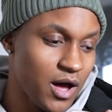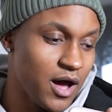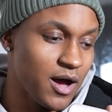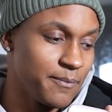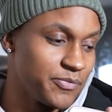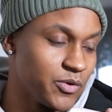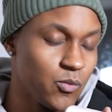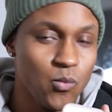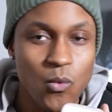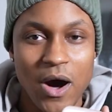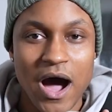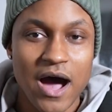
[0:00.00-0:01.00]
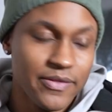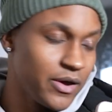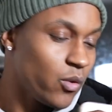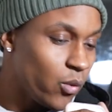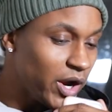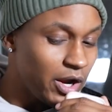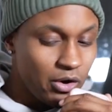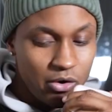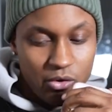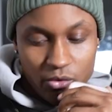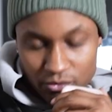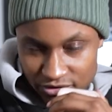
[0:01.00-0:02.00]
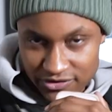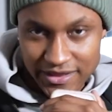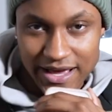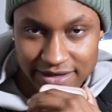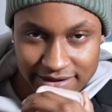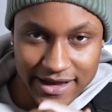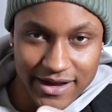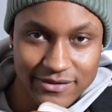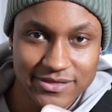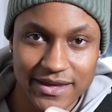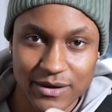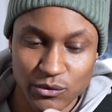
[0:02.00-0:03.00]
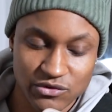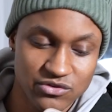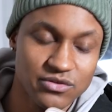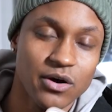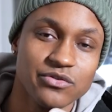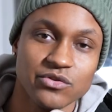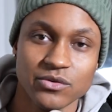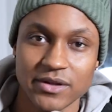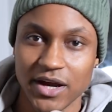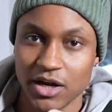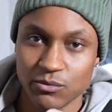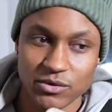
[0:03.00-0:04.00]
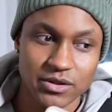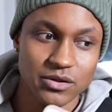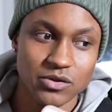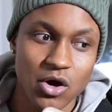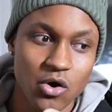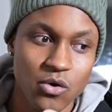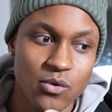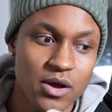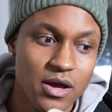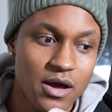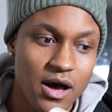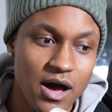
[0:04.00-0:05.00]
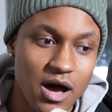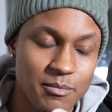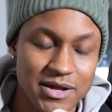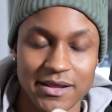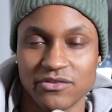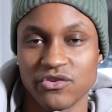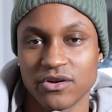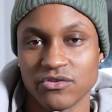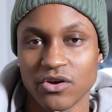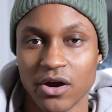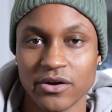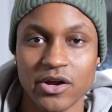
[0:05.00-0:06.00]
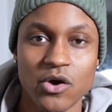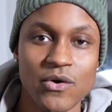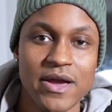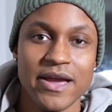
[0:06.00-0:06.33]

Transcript: the wah, the woo slide down thing, which is also layered with the low electric guitar note,